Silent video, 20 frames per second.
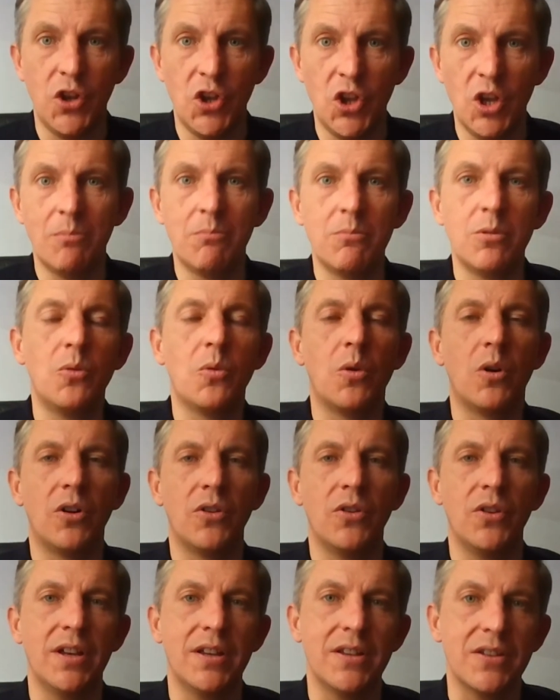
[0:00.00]
number
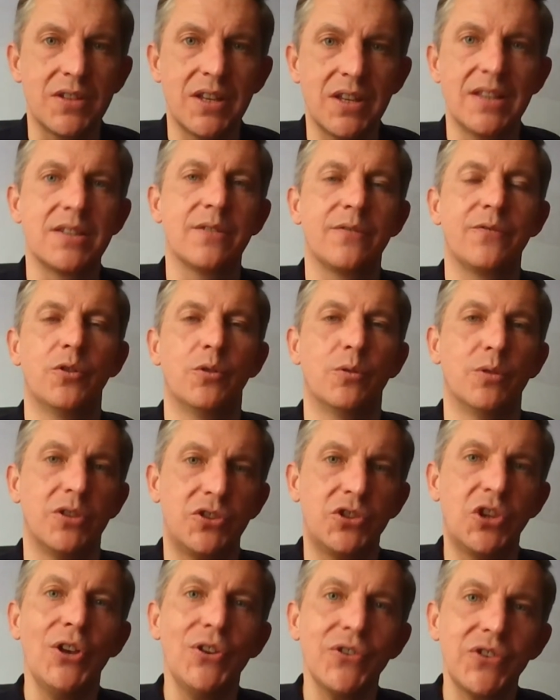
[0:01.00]
1 centre
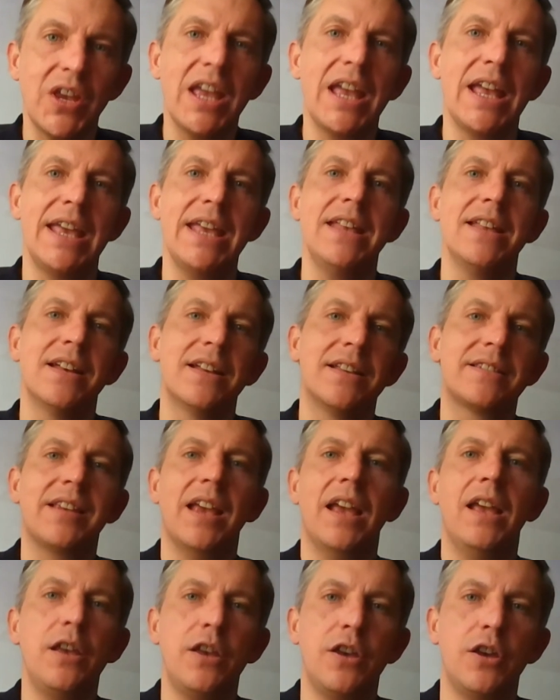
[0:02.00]
forward? Does he
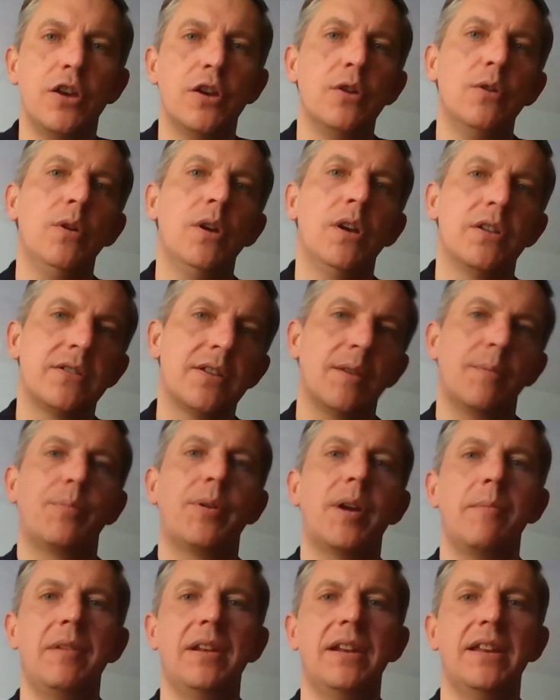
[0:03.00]
take you to the
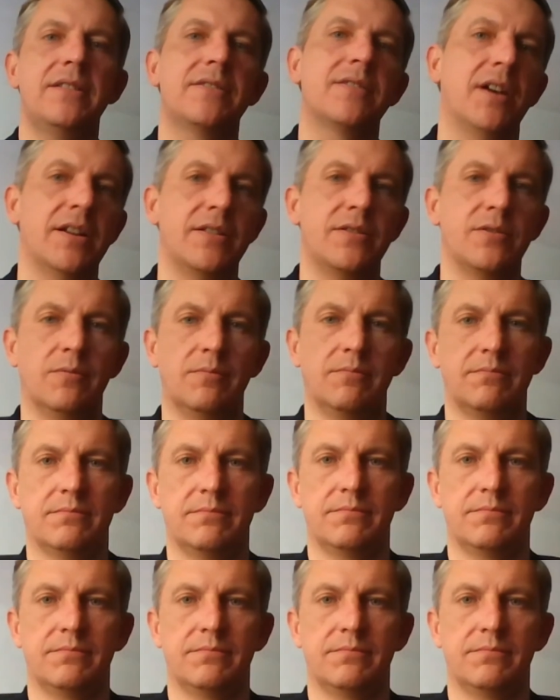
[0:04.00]
Premier League title?